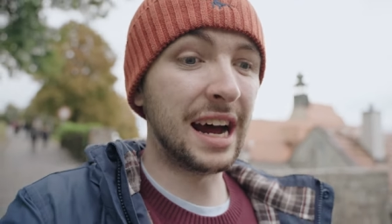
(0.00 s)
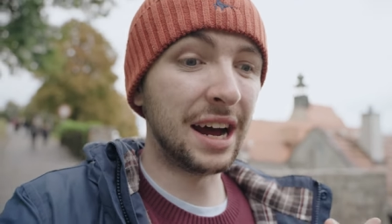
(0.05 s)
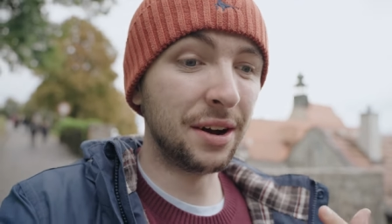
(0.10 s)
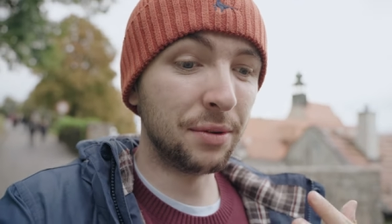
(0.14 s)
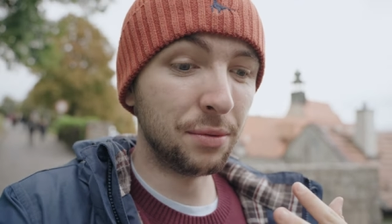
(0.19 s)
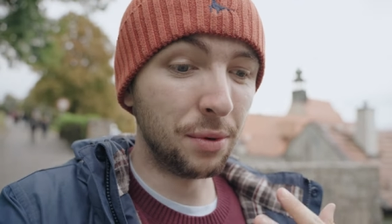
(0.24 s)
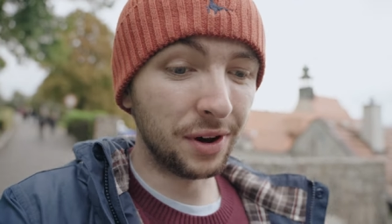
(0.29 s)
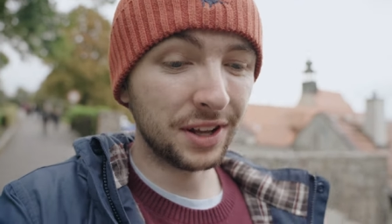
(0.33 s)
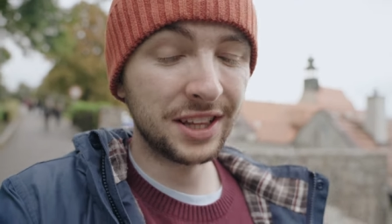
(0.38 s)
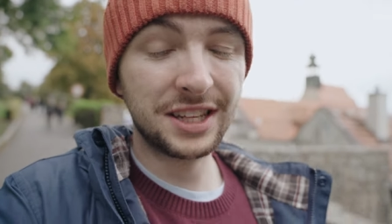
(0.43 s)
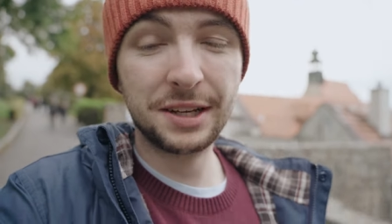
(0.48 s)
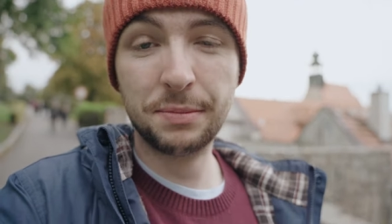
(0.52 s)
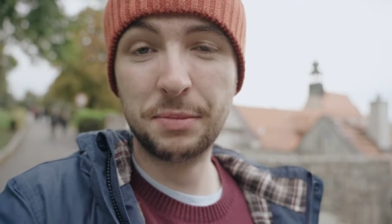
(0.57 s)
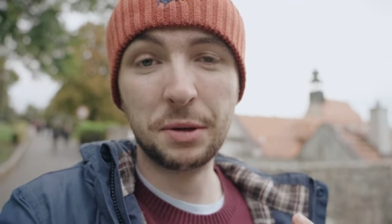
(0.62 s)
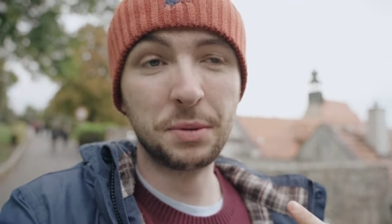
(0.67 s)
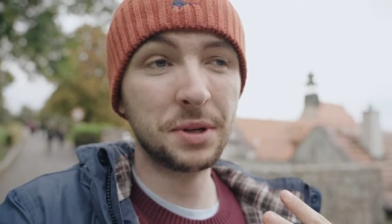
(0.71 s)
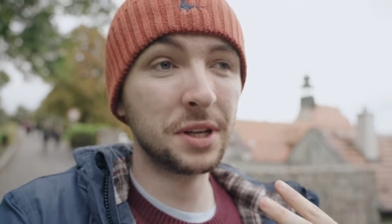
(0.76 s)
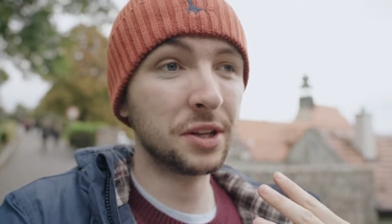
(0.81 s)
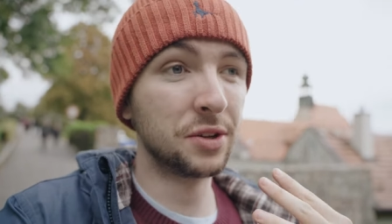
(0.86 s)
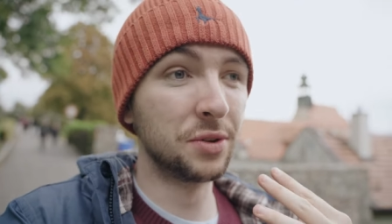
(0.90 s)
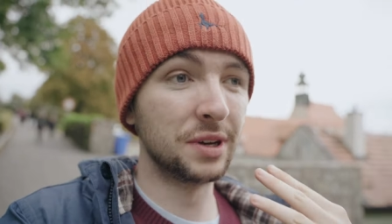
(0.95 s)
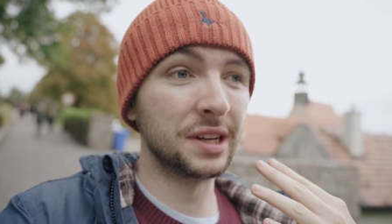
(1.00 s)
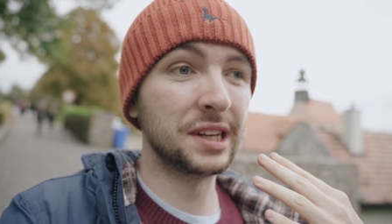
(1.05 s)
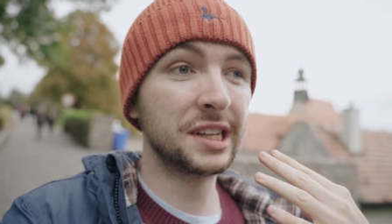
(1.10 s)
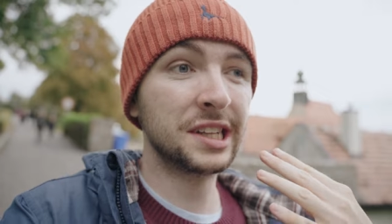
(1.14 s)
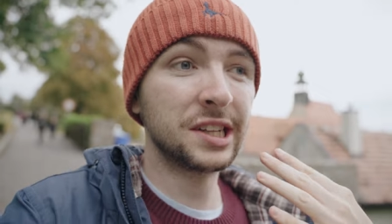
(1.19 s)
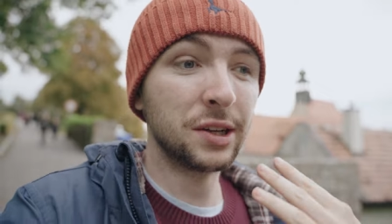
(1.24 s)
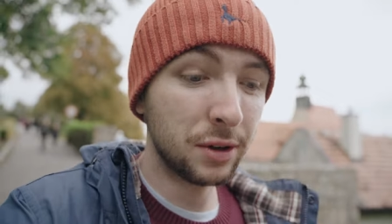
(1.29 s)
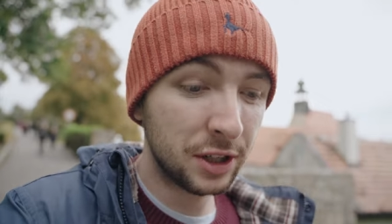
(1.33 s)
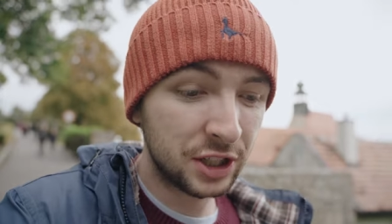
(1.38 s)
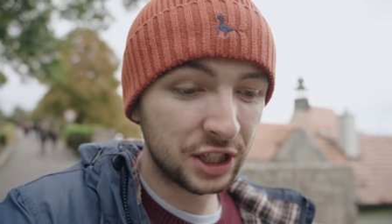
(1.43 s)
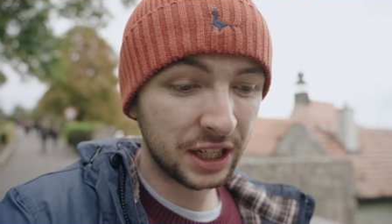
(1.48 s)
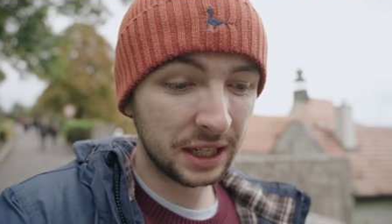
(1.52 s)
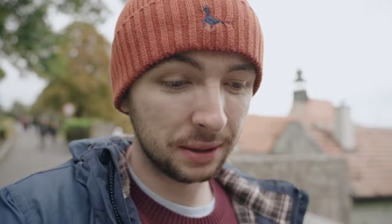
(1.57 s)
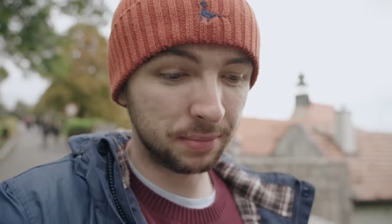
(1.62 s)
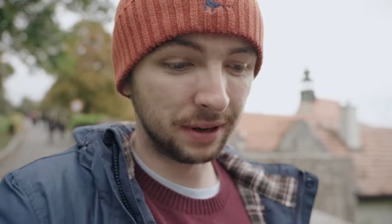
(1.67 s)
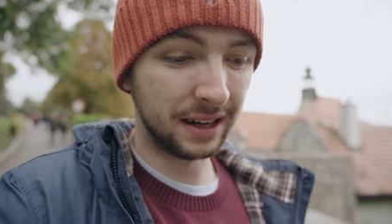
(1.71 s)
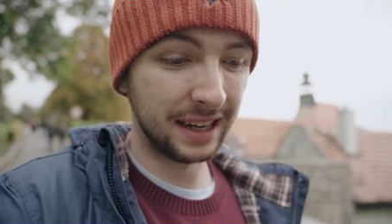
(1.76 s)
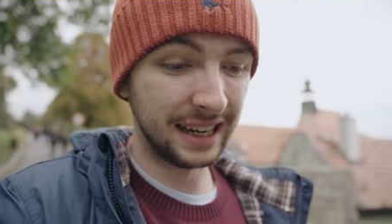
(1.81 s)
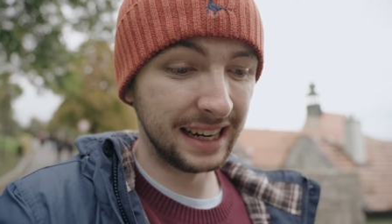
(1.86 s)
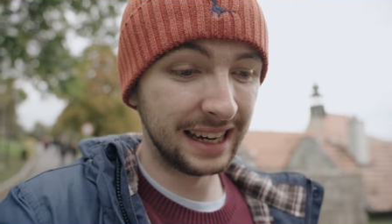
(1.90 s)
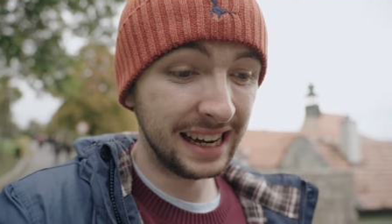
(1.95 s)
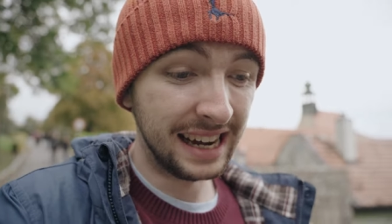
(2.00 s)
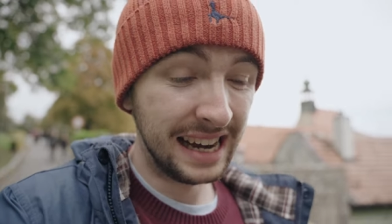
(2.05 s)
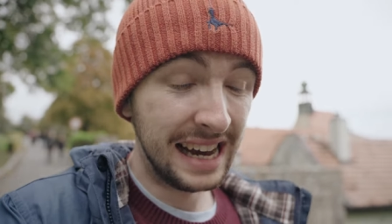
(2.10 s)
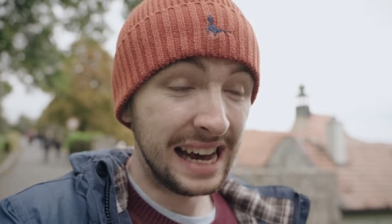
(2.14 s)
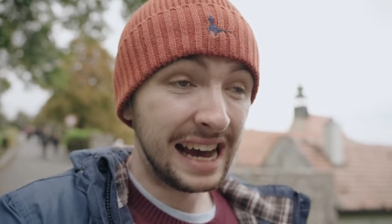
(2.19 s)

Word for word: I want to be able to do it so cheaply,